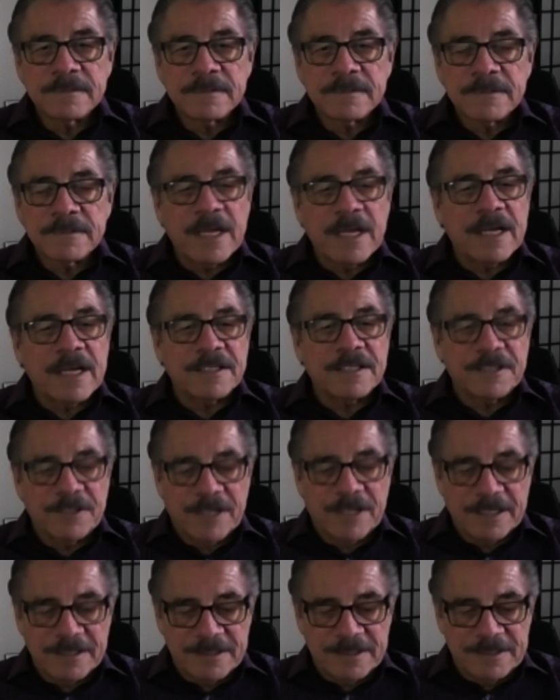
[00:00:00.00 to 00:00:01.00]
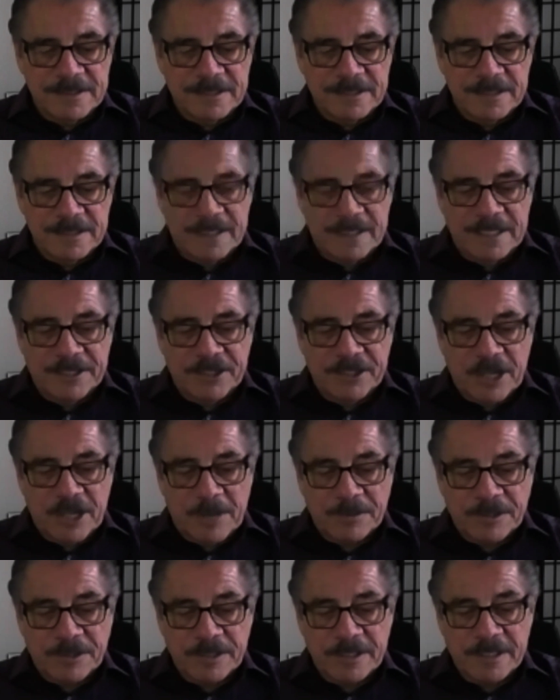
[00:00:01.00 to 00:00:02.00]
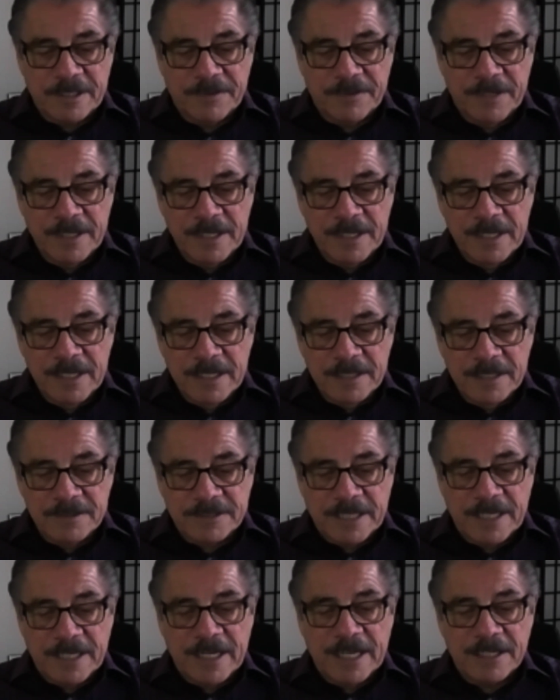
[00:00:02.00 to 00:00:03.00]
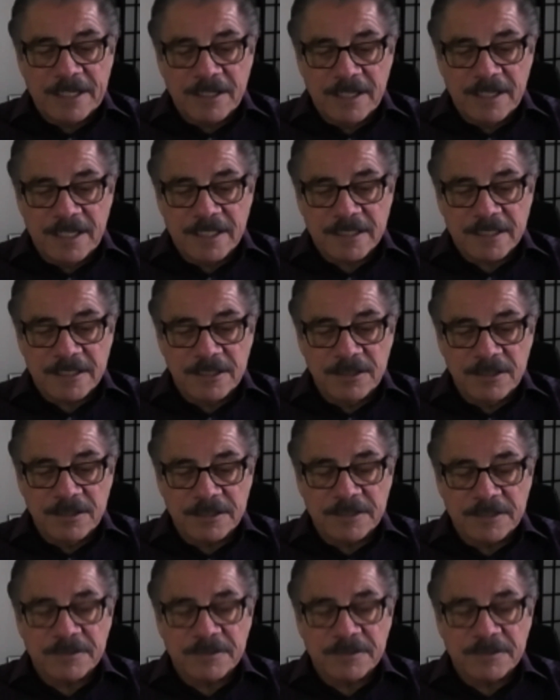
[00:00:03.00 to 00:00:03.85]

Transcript: Yeah, I had the opportunity of saying hi to Lennox Lewis.